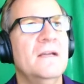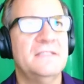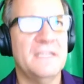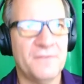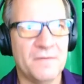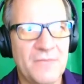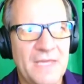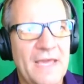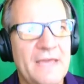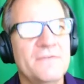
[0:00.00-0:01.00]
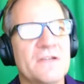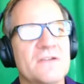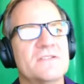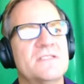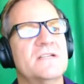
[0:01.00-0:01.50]
Different
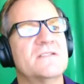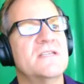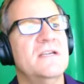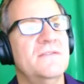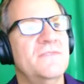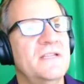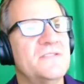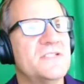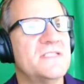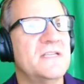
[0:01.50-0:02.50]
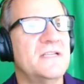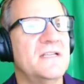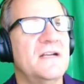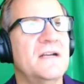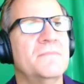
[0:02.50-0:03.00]
behaviors. Here's kind of an
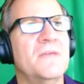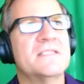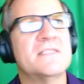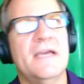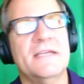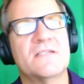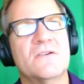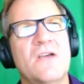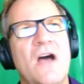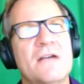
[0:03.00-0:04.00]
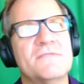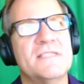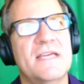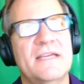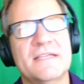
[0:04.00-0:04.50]
interesting a site. It's called
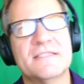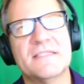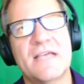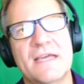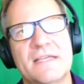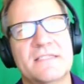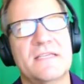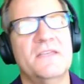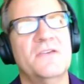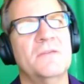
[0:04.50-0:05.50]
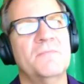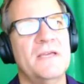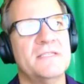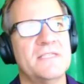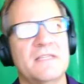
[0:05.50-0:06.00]
Hofstede Insights, and you could
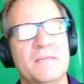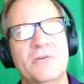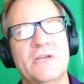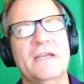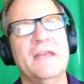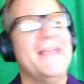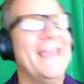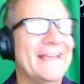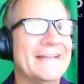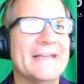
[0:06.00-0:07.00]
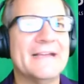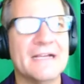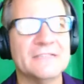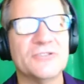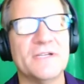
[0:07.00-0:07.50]
basically put in any
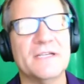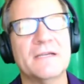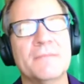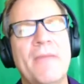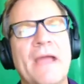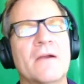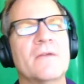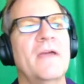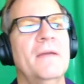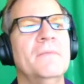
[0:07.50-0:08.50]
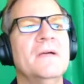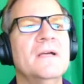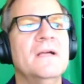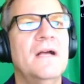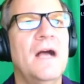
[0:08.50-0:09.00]
country and compare them.
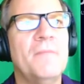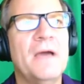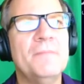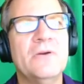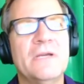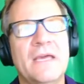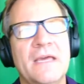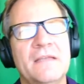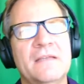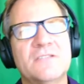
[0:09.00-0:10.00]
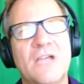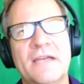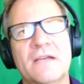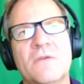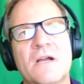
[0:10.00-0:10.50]
I put in
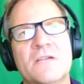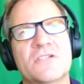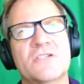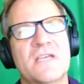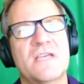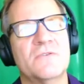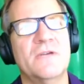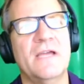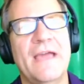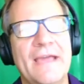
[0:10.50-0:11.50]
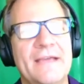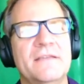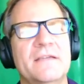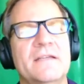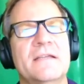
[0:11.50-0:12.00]
China, Russia, South Korea, and
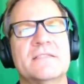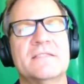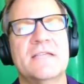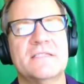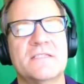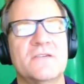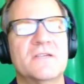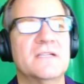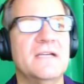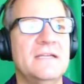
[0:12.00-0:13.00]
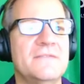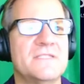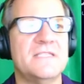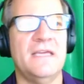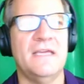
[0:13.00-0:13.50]
the United States, so you can kind of
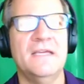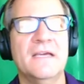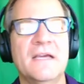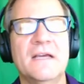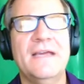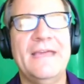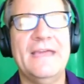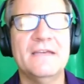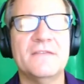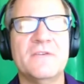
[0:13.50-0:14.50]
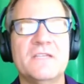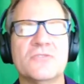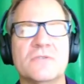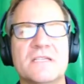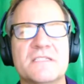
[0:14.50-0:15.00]
see
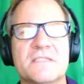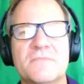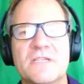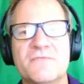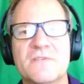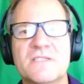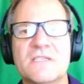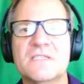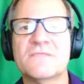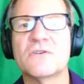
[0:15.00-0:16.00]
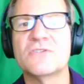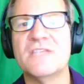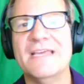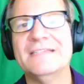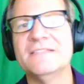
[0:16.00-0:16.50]
individualism differences
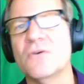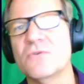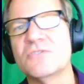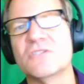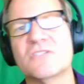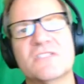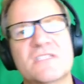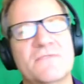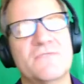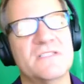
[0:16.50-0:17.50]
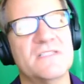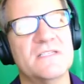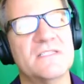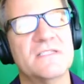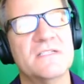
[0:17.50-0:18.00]
versus indulgence
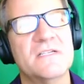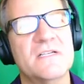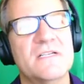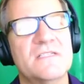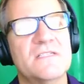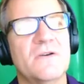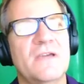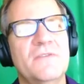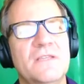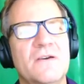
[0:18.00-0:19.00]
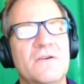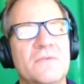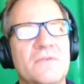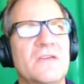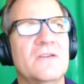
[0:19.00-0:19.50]
differences. So even though